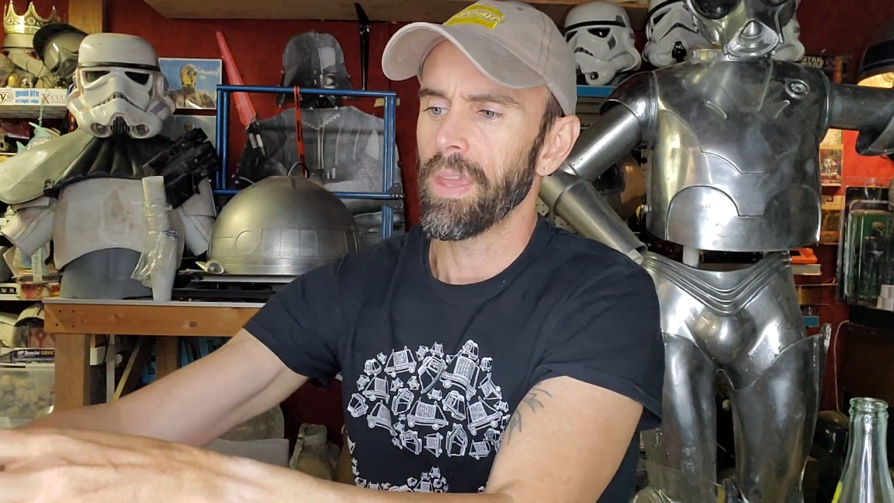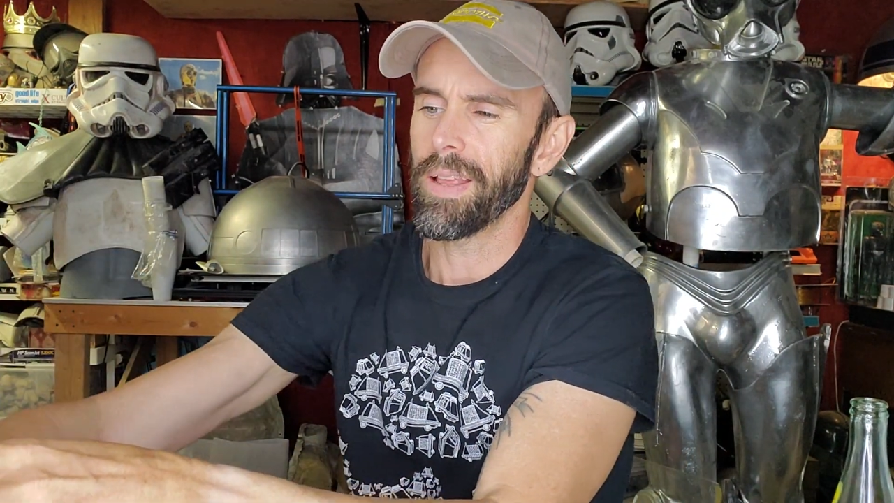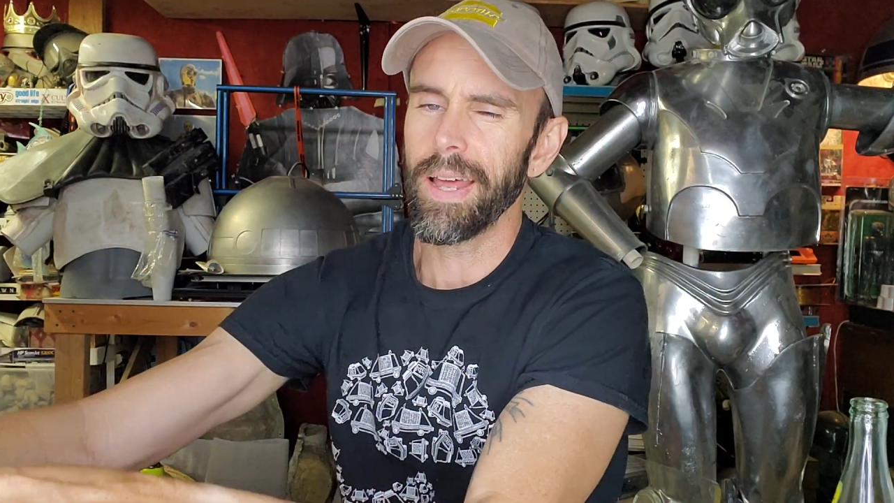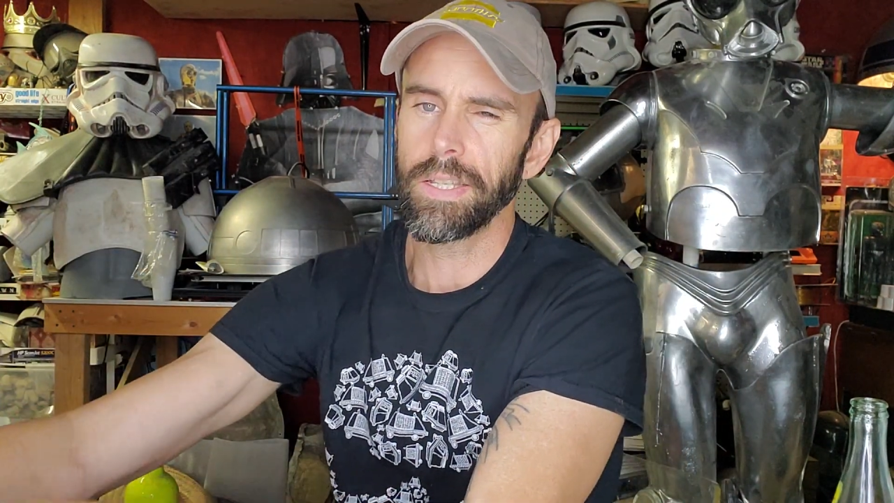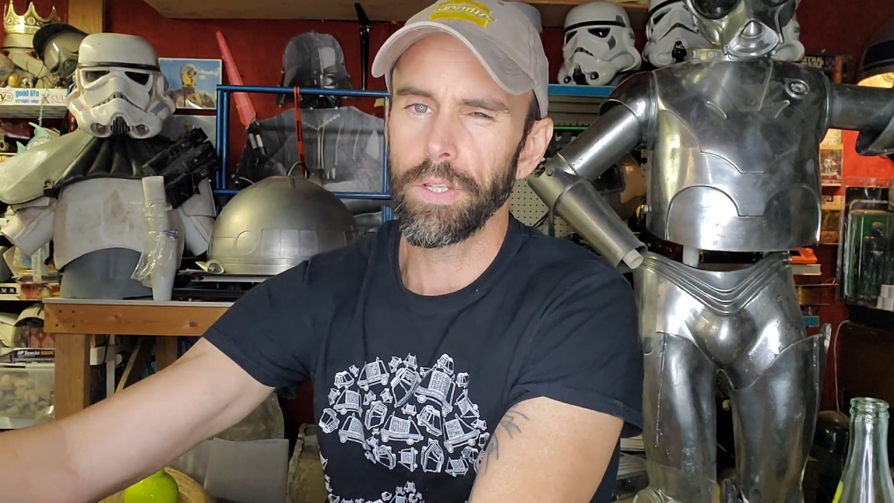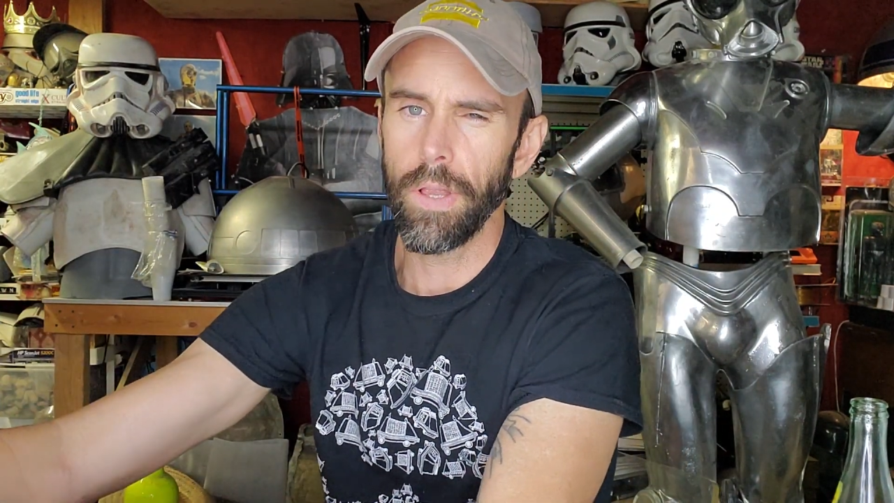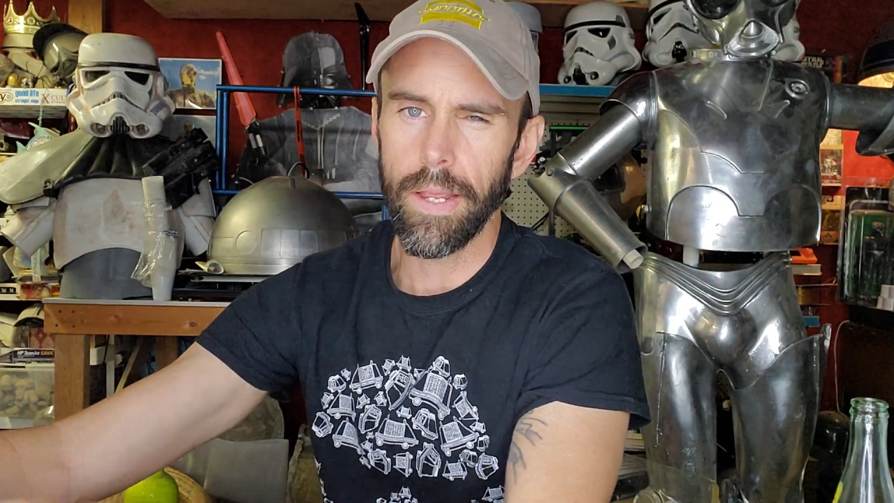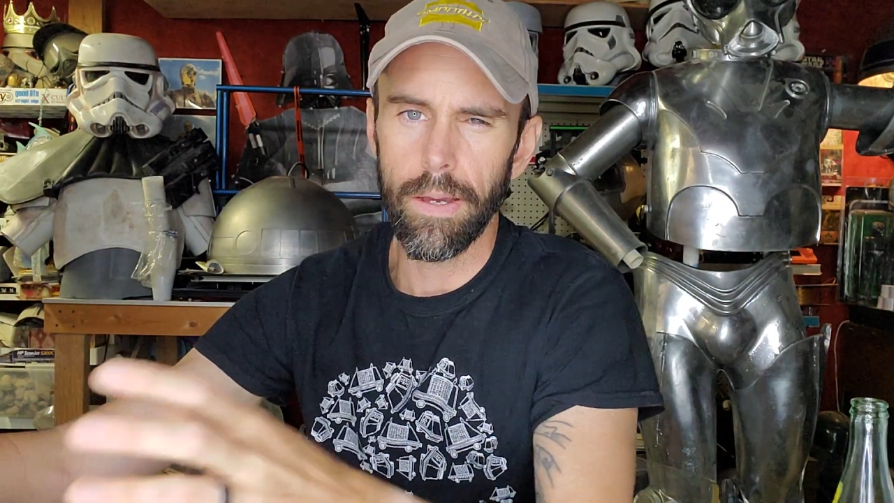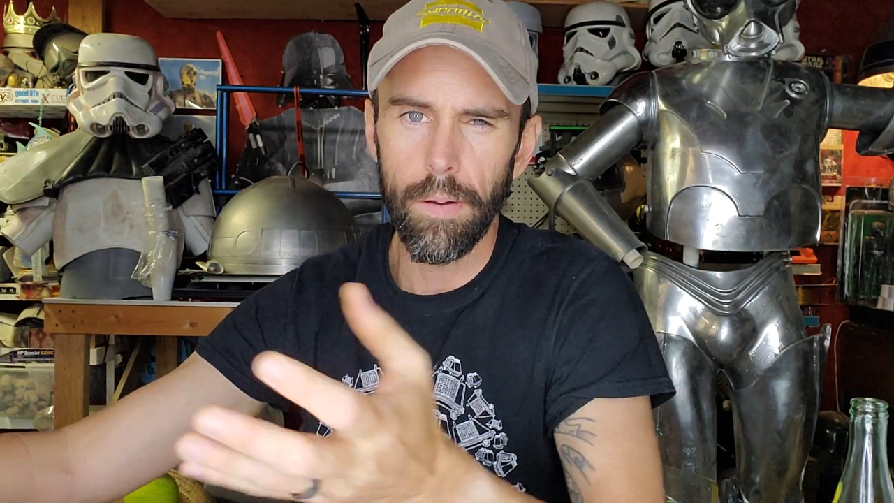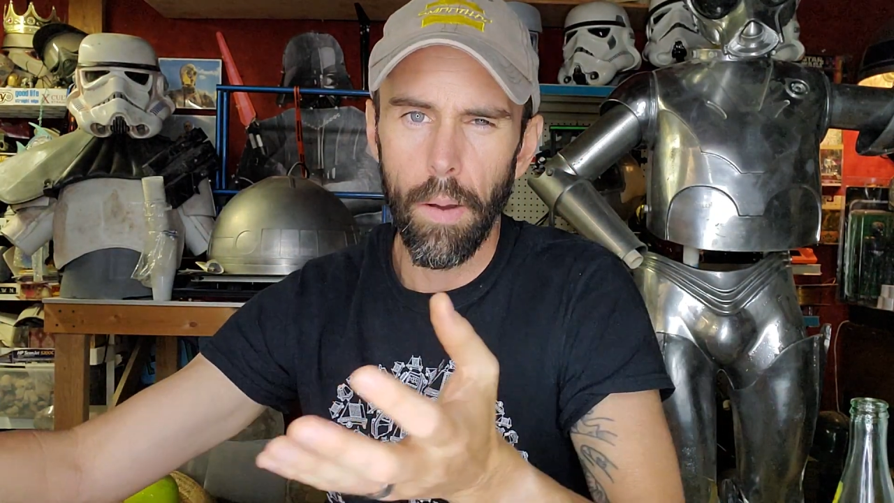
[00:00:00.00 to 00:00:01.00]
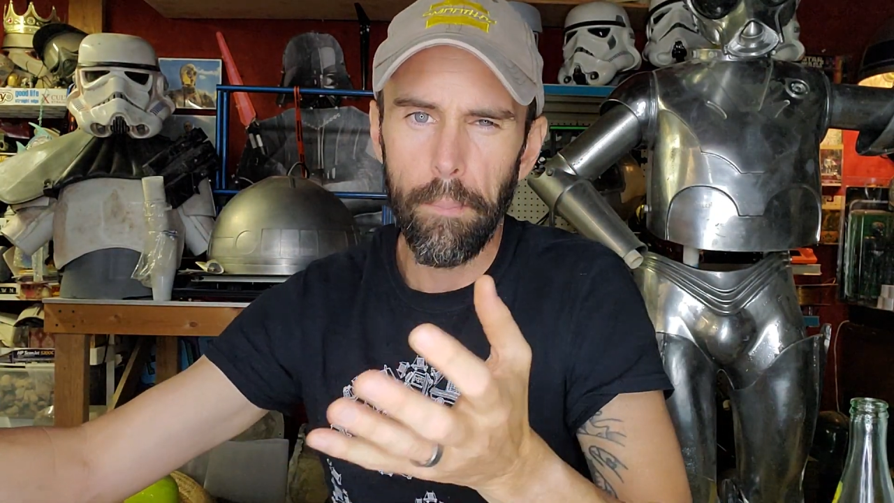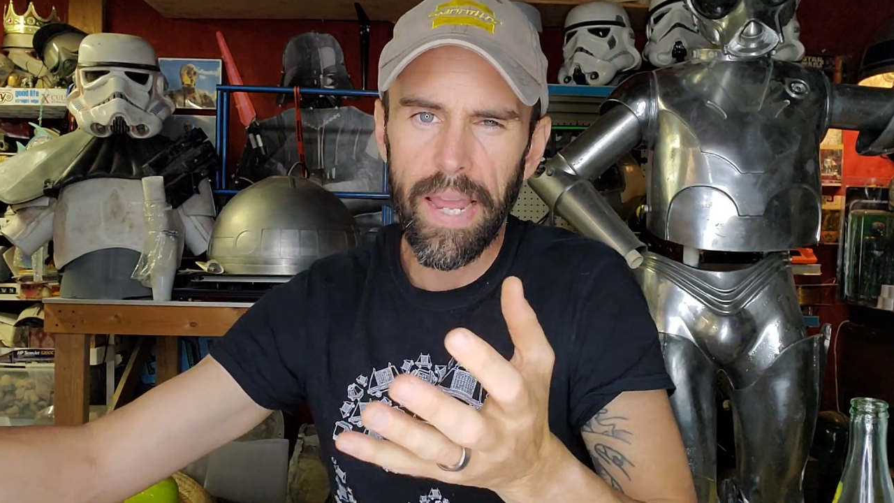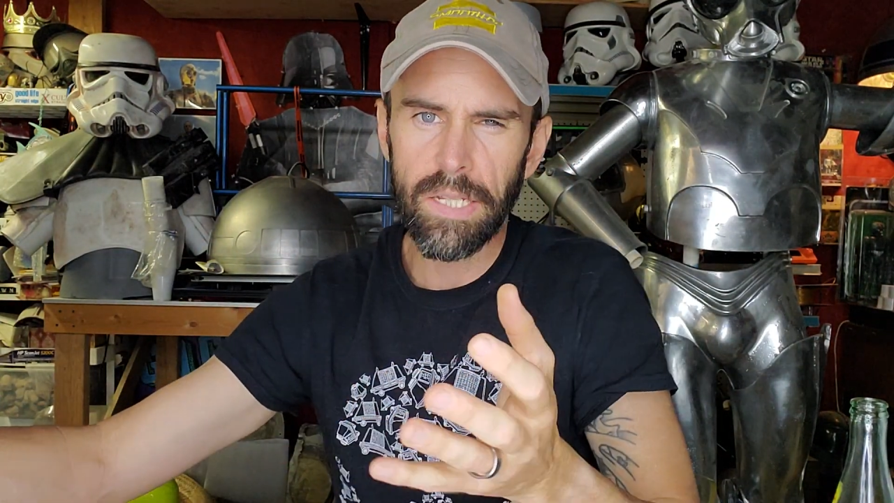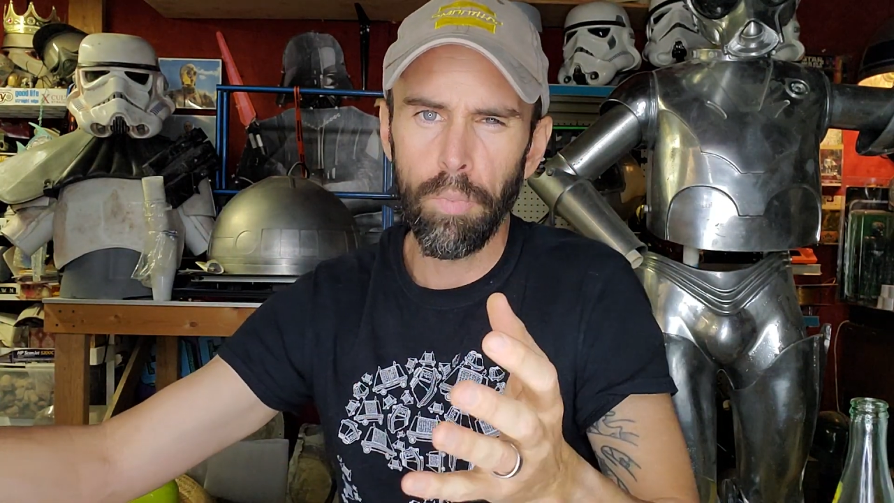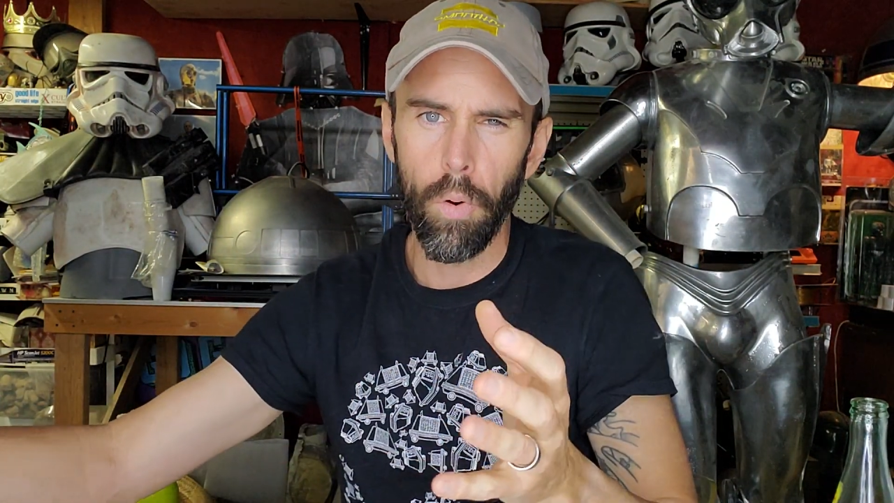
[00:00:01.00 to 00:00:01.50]
Got it to like a, a
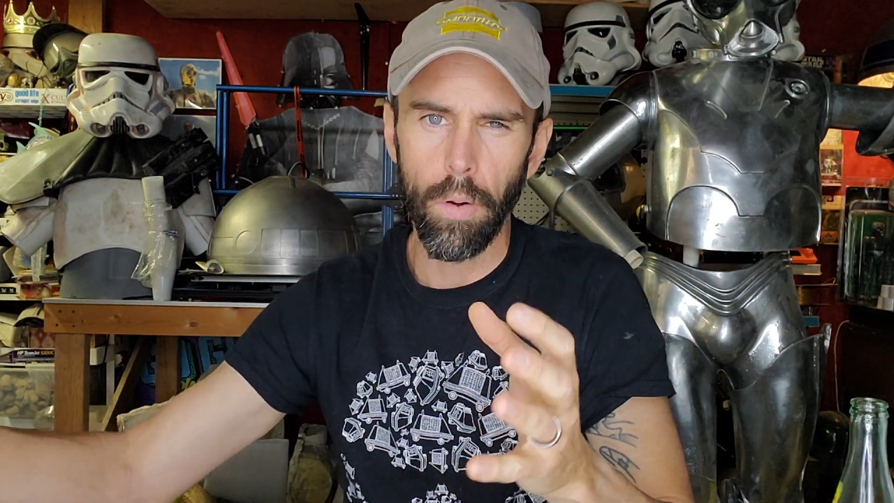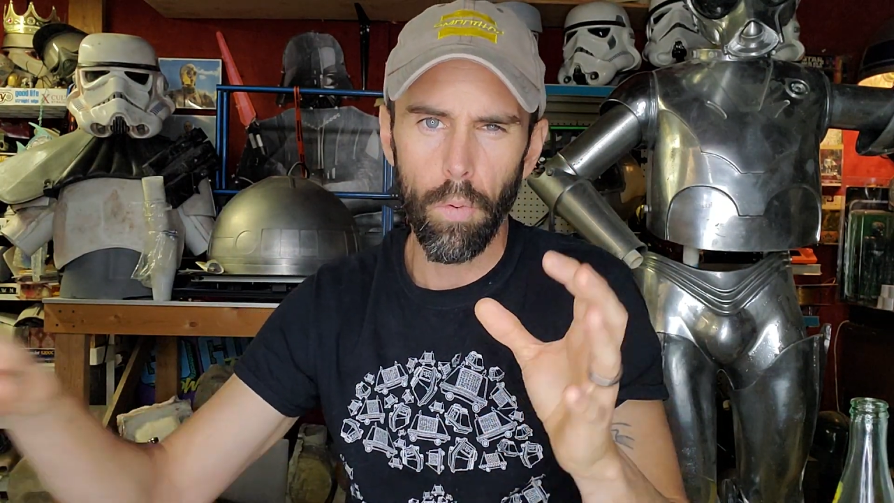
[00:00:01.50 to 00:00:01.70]
base point